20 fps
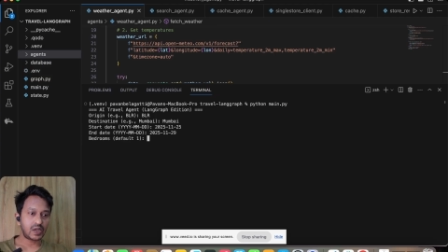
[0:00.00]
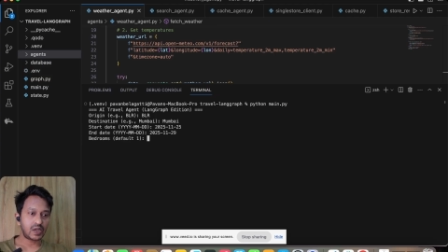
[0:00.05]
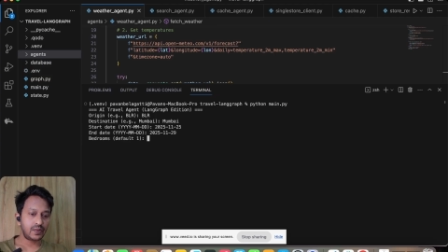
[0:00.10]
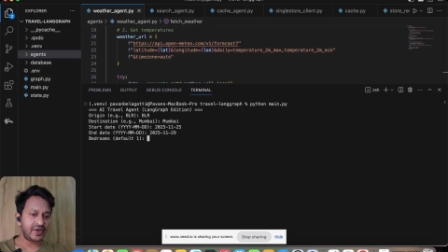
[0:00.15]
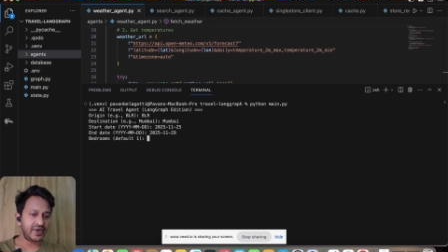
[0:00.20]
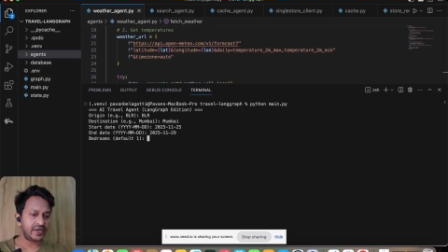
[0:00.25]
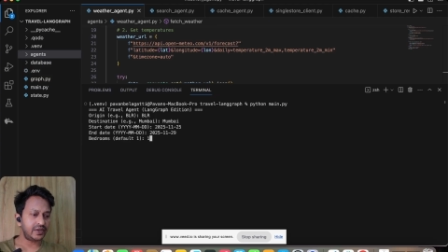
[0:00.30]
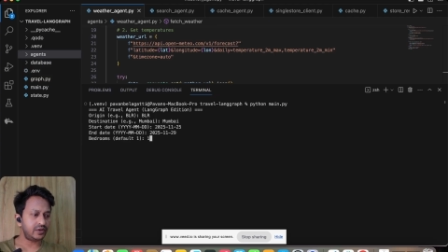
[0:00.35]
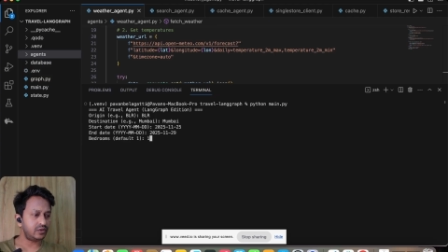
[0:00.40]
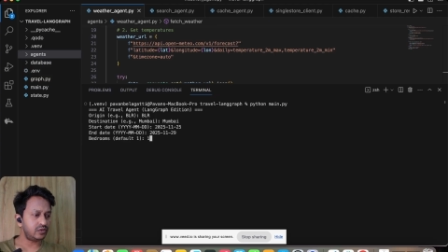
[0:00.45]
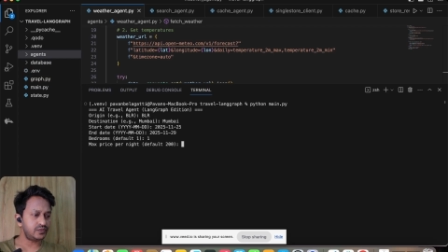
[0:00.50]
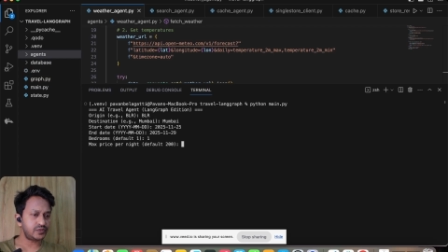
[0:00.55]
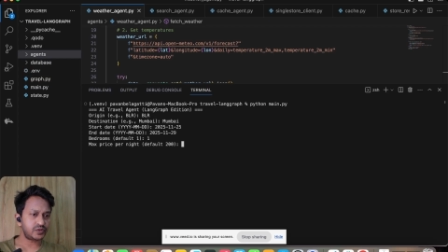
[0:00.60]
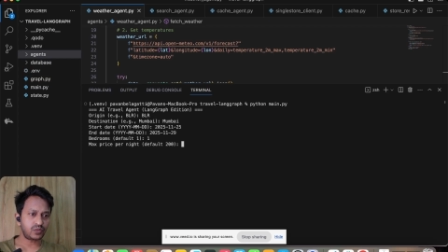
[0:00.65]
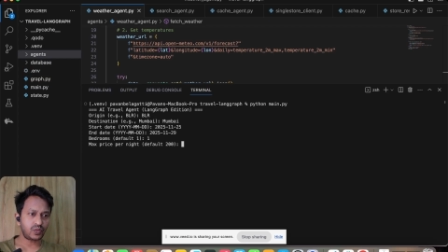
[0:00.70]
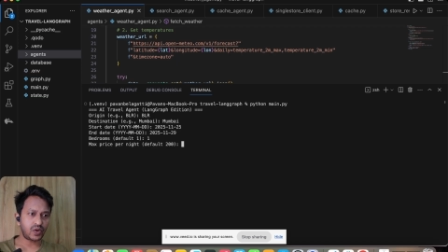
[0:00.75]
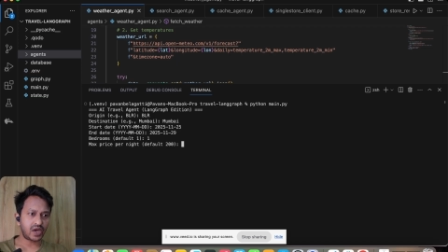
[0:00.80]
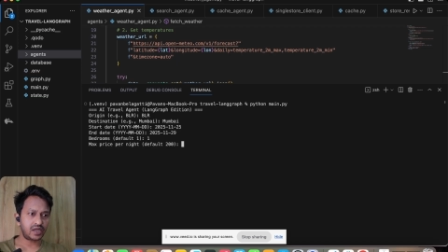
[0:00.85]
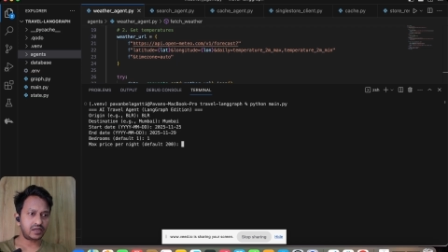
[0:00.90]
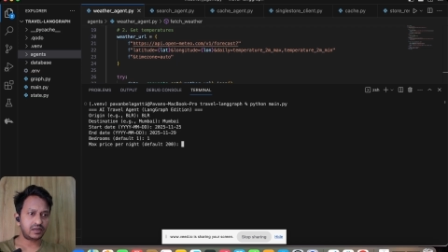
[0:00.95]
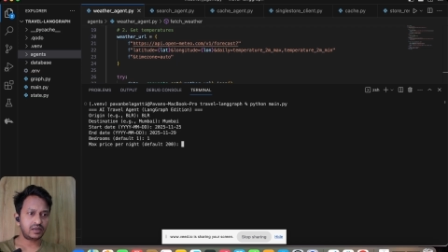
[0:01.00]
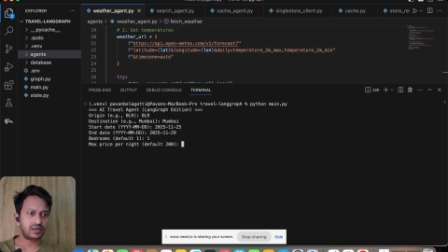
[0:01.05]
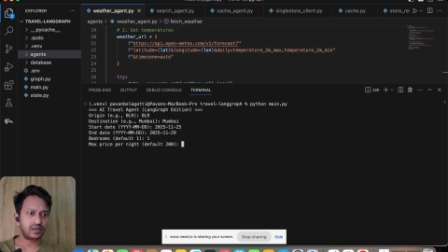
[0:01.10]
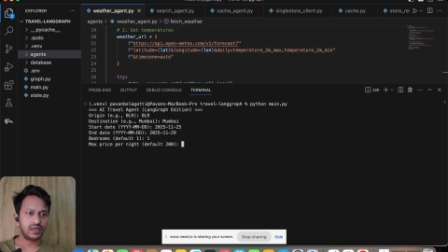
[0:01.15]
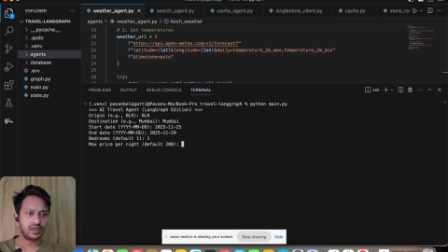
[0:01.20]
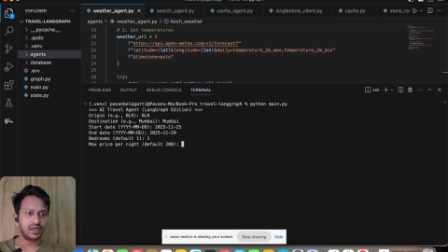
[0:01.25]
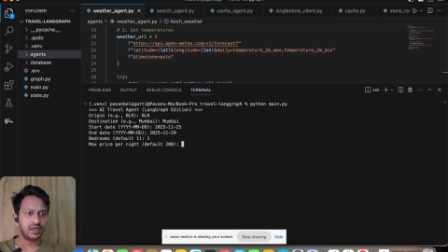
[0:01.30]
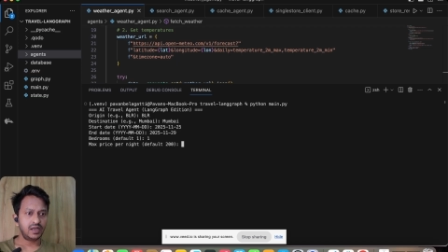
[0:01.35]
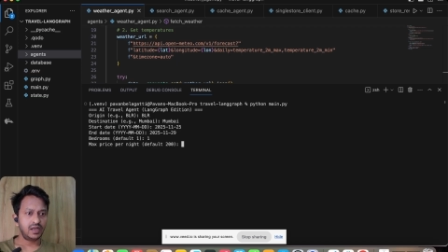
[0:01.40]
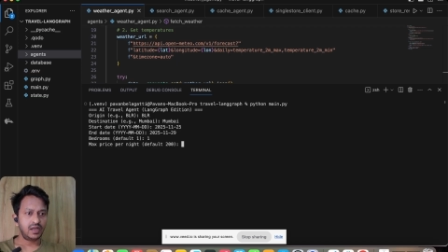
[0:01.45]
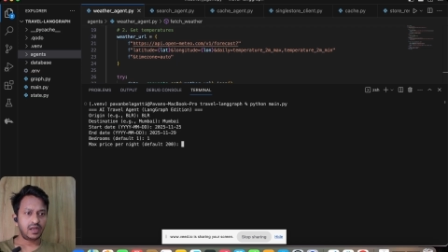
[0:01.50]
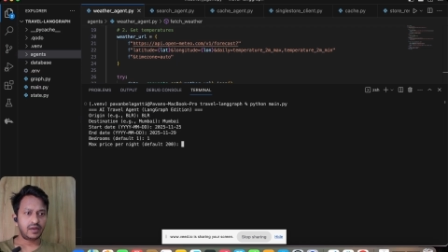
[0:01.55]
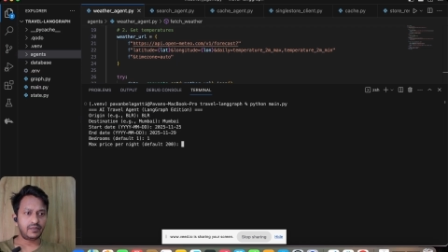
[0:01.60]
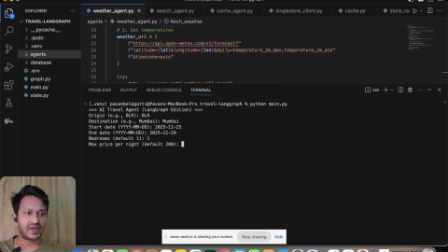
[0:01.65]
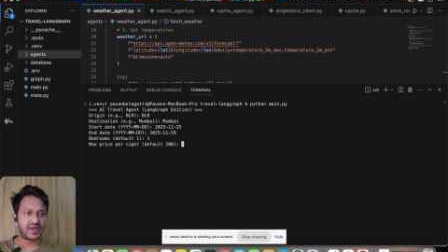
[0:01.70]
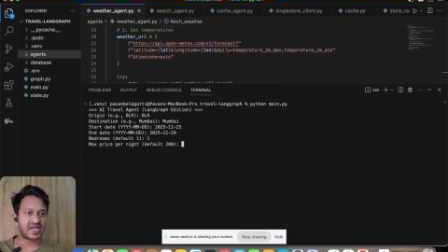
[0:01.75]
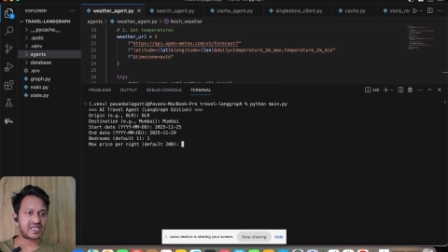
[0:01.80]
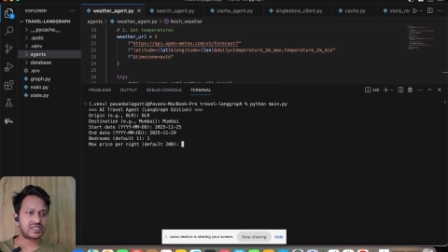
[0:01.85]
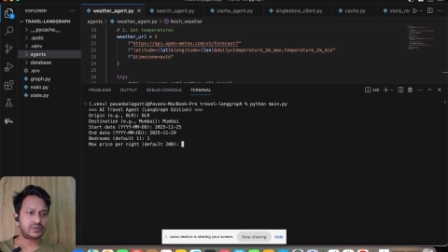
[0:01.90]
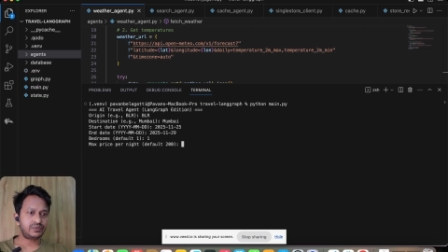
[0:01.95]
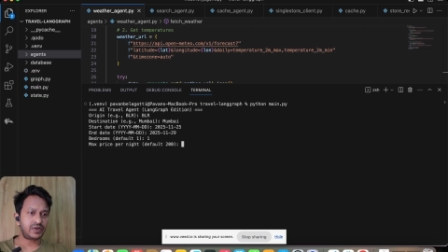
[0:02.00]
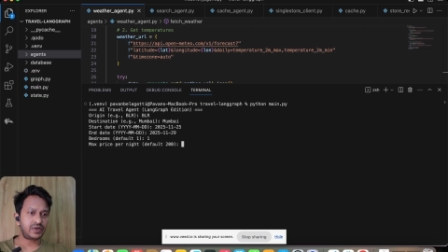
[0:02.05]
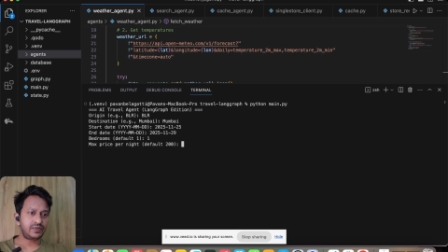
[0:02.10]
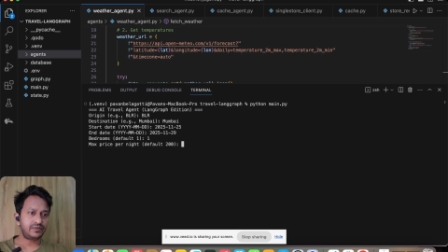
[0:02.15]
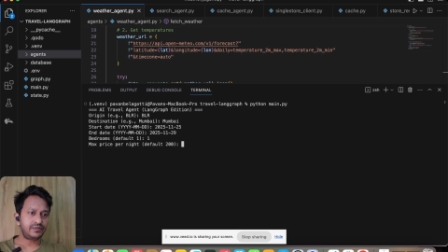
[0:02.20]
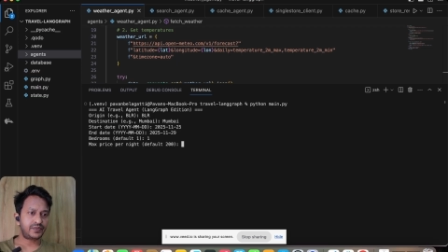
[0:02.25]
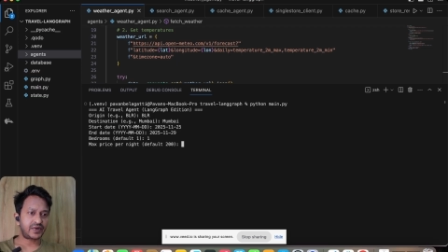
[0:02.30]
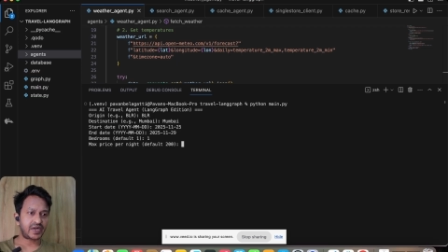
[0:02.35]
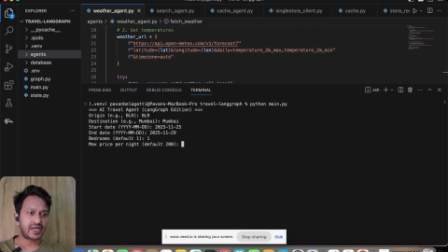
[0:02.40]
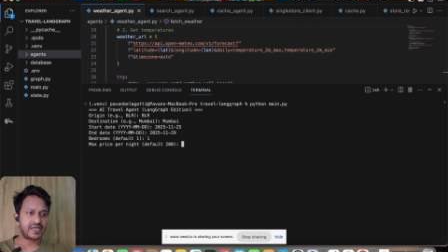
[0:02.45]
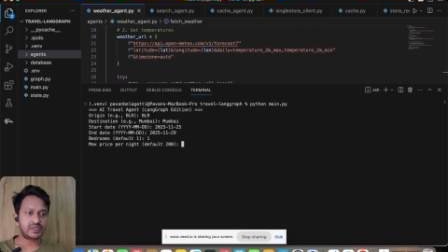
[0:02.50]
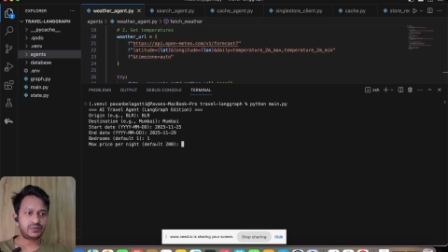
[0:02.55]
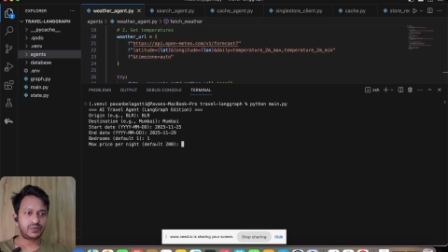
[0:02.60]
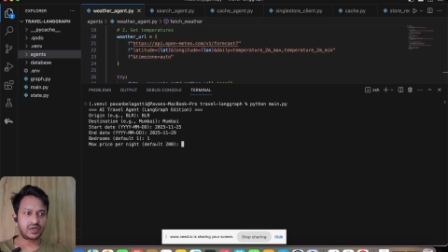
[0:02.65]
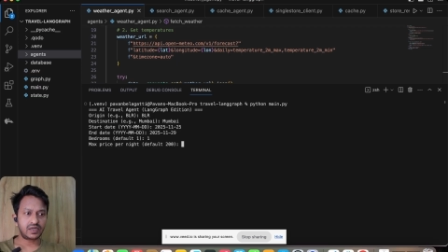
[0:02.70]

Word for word: bedrooms one maximum price